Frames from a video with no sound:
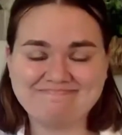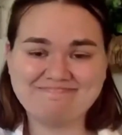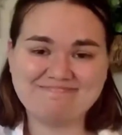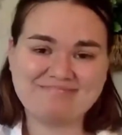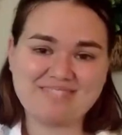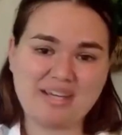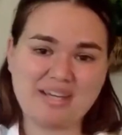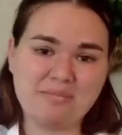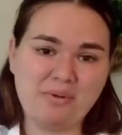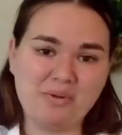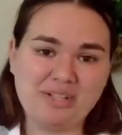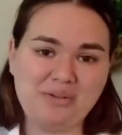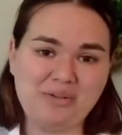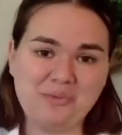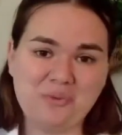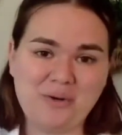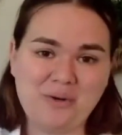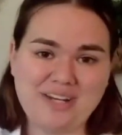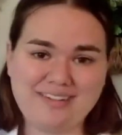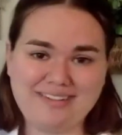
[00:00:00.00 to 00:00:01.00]
I'm
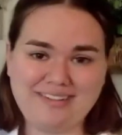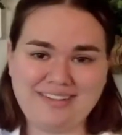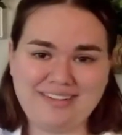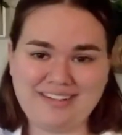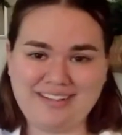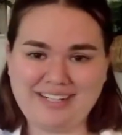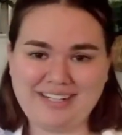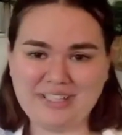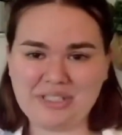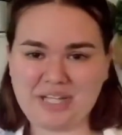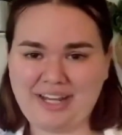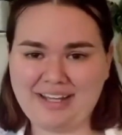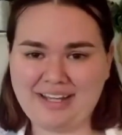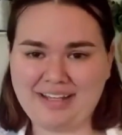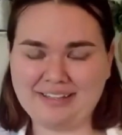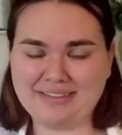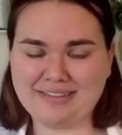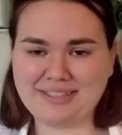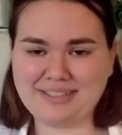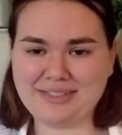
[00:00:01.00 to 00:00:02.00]
holding one in each
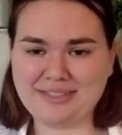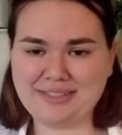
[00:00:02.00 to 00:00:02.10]
hand.